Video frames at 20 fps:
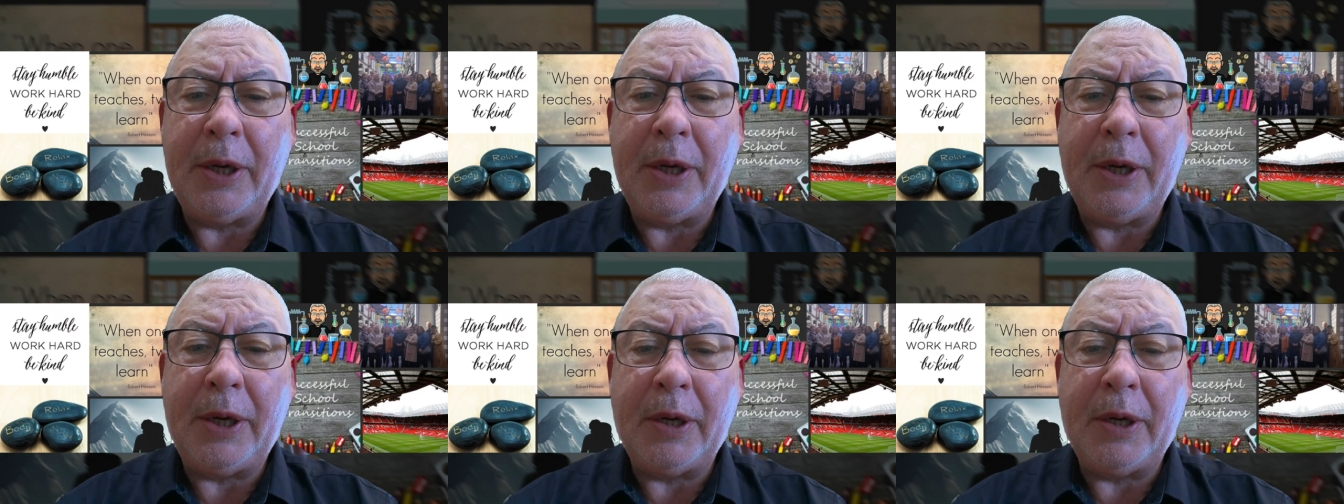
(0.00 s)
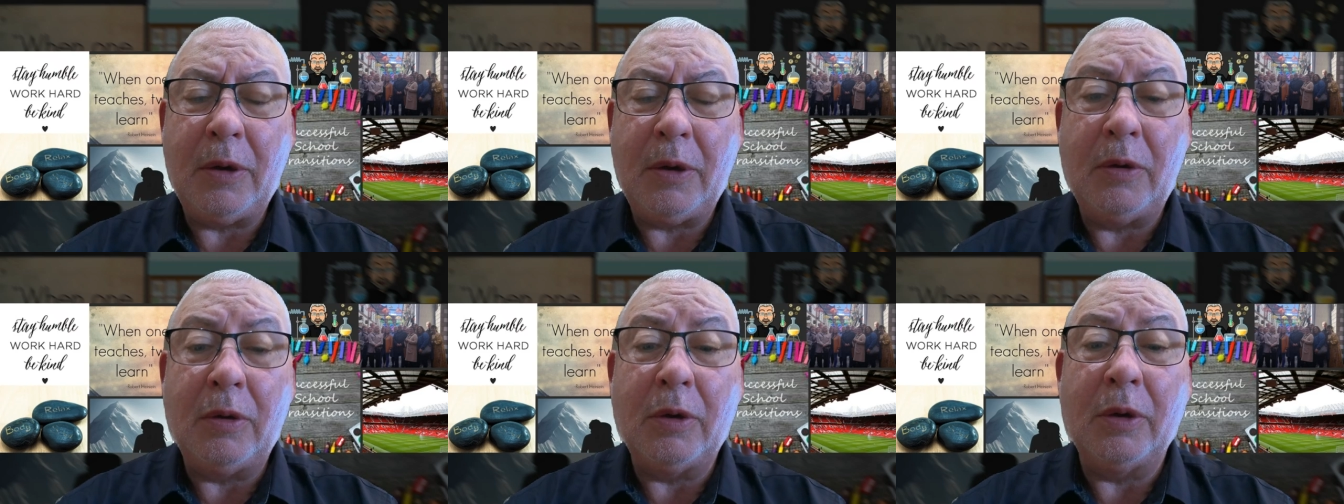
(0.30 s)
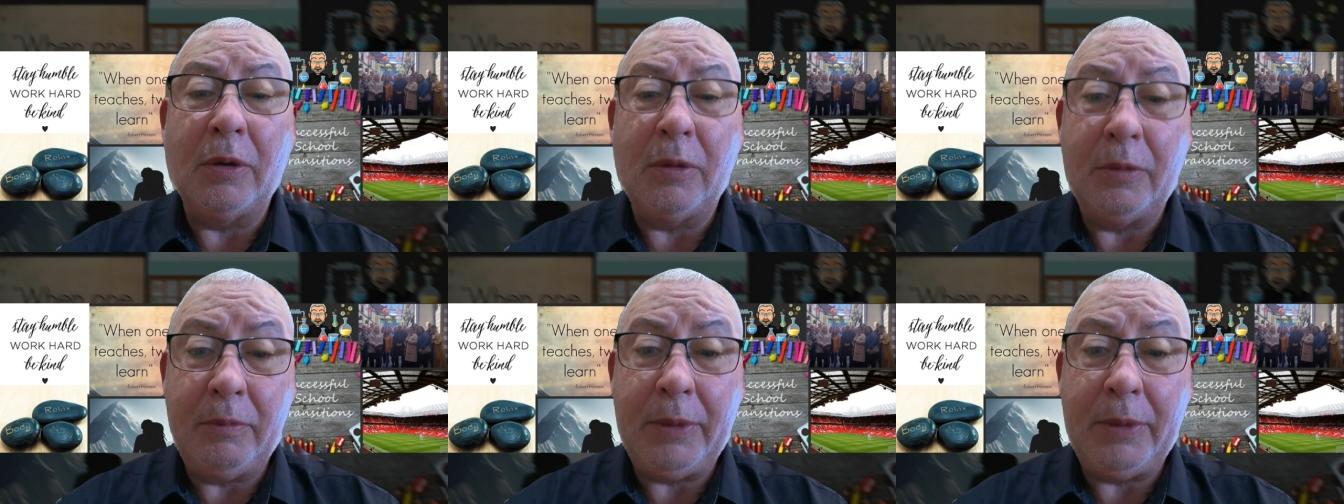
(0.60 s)
area
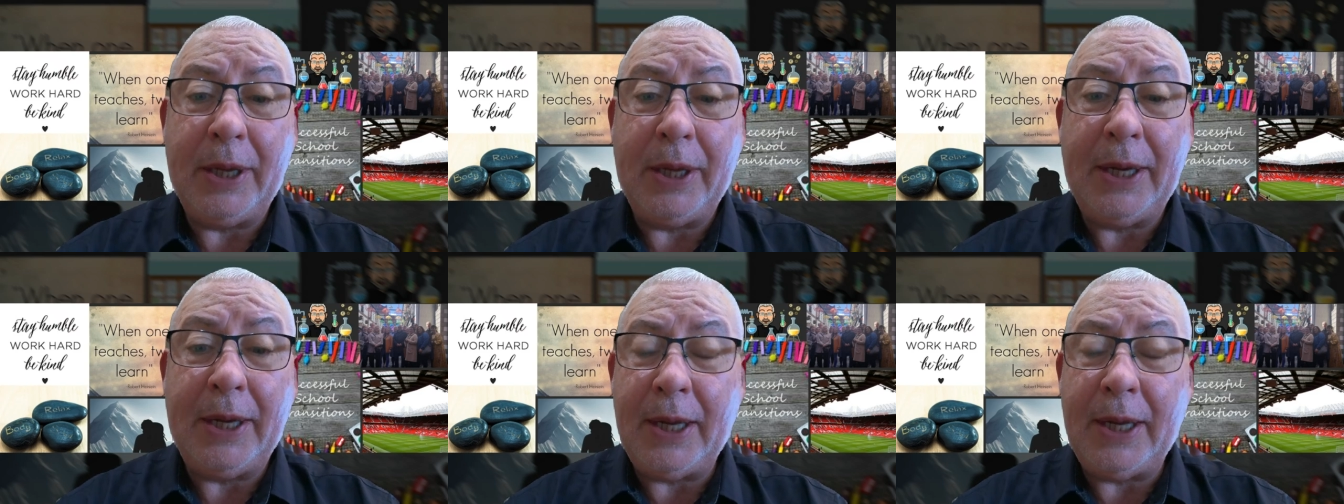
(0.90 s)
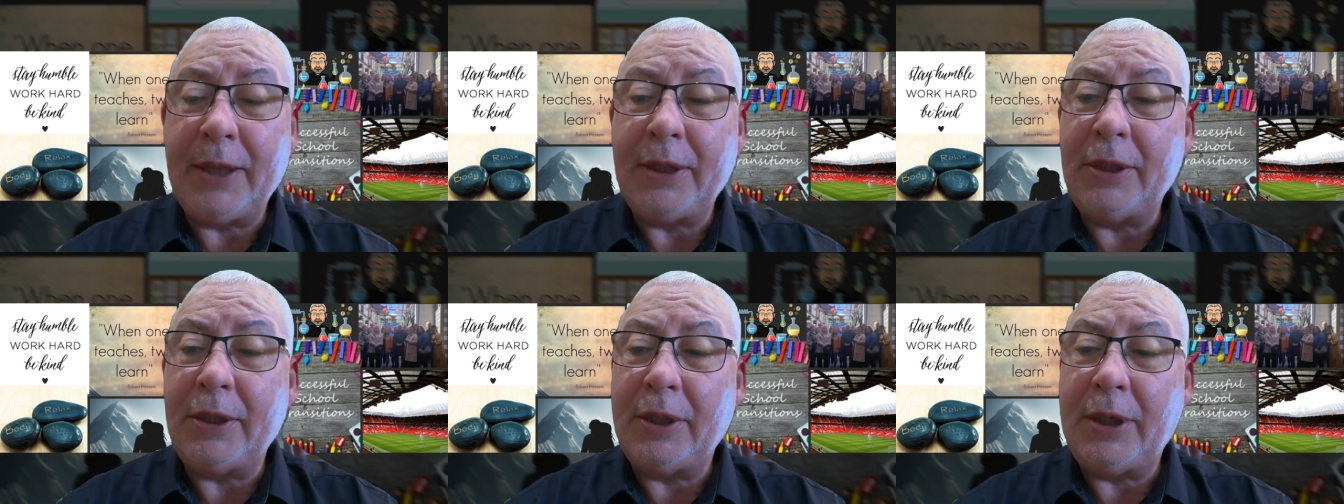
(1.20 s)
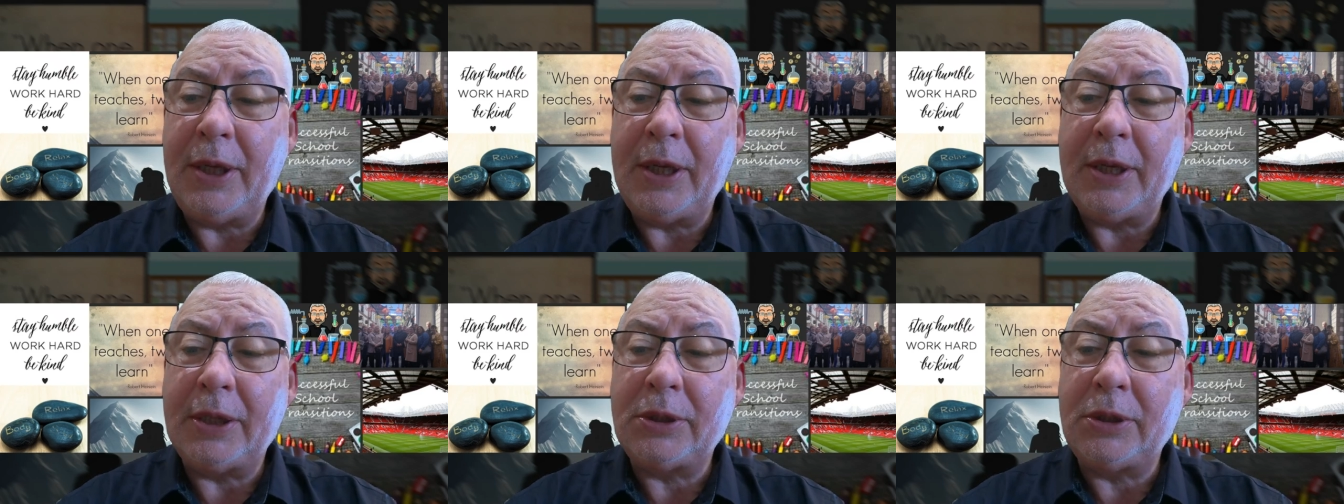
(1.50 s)
or mainly at your
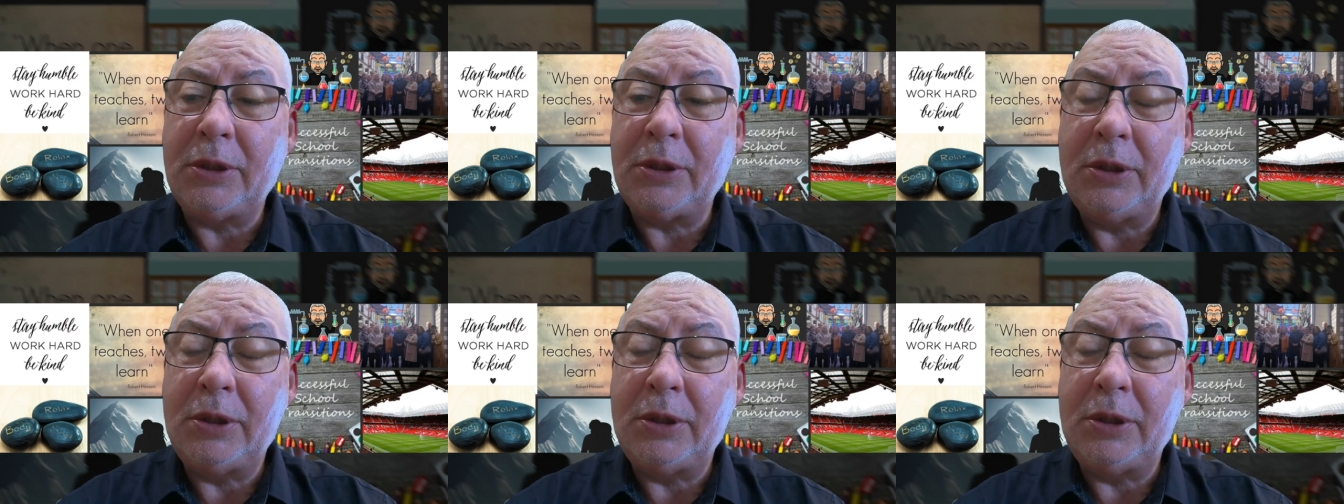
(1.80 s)
desk.